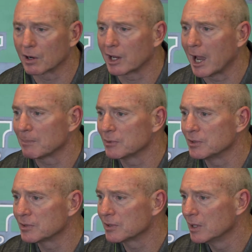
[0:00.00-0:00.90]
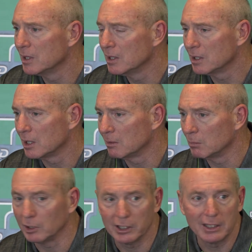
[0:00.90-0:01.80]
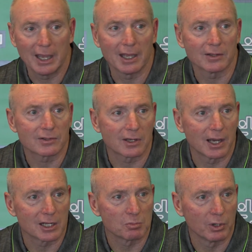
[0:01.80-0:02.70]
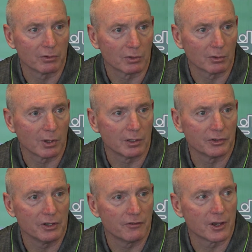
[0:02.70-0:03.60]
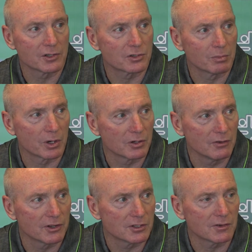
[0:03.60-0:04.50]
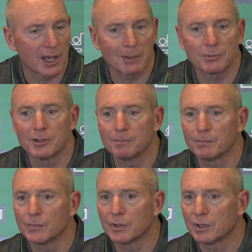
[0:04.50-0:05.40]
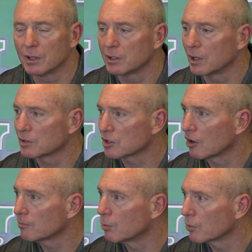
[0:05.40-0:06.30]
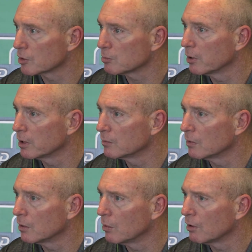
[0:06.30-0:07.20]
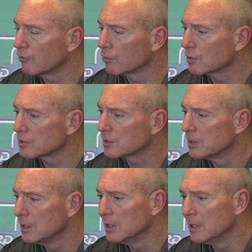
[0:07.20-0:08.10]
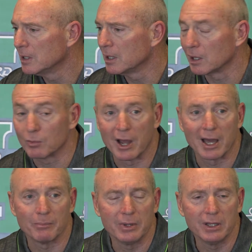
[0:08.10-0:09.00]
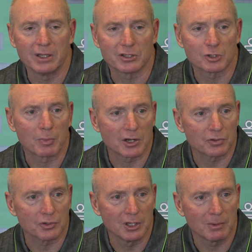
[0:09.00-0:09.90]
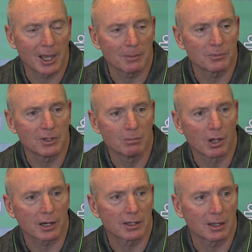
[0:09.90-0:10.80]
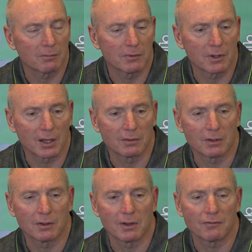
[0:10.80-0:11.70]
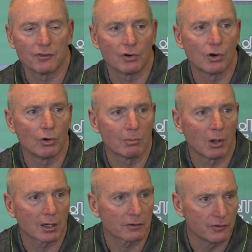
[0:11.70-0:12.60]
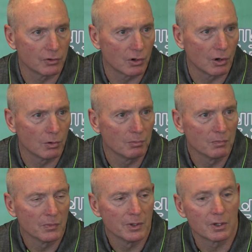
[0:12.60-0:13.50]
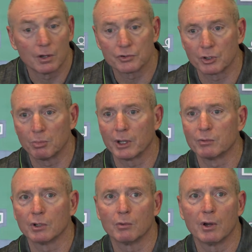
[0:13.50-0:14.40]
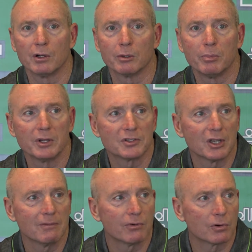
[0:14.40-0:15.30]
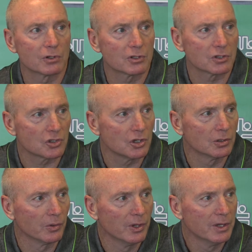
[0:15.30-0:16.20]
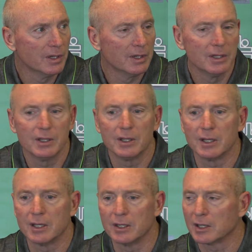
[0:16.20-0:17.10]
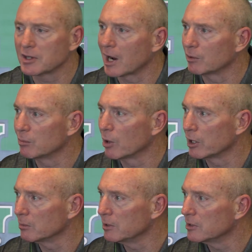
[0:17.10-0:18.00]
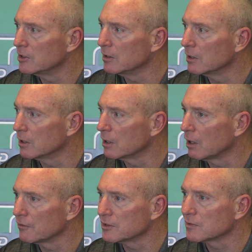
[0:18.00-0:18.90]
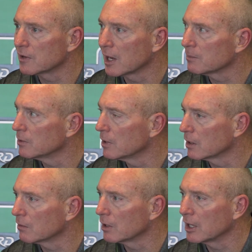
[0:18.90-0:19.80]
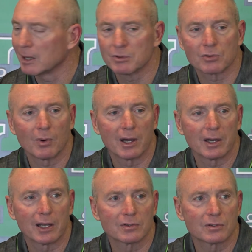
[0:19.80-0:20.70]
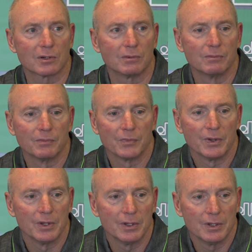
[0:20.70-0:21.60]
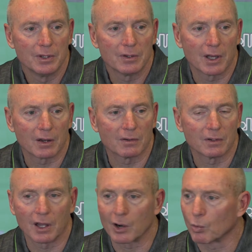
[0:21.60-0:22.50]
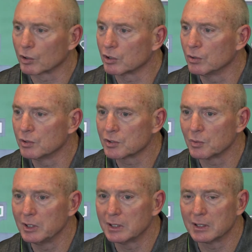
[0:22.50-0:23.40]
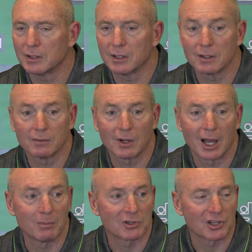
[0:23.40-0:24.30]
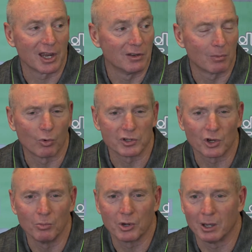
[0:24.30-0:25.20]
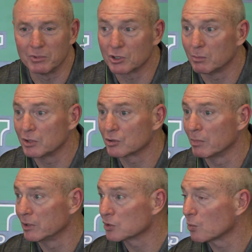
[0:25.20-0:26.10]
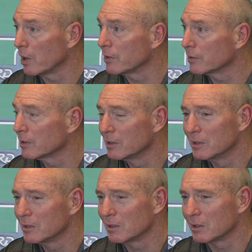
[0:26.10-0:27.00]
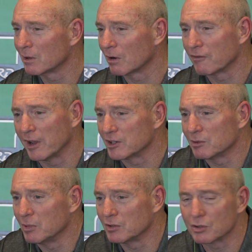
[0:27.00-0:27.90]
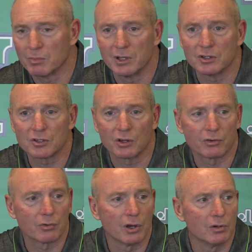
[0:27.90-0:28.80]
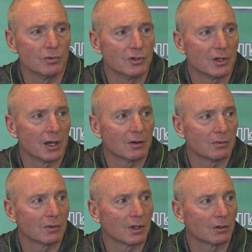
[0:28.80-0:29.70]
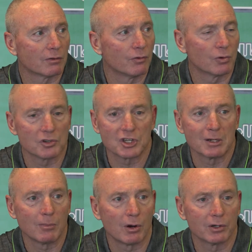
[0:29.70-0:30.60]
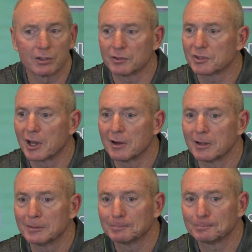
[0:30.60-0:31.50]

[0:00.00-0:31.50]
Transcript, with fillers: our captains, uh, Malik Gant, the guy that's playing really well on defense, will be our defensive captain, a young sophomore that's playing well for us. Uh, Ryan Bee is a special team captain. He blocked that, uh, that field goal. He blocked the field goal. Also played really well on the punt team for us as a shield. And uh, Tyre Brady will be the offensive captain. Had a great game as a wideout. So got a lot of work to do this week, and uh, I'm excited. Number one, it's homecoming. It's going to be tremendous weather. Uh, our fans have been tremendous on the road, and uh, I look forward to seeing them all here on Saturday.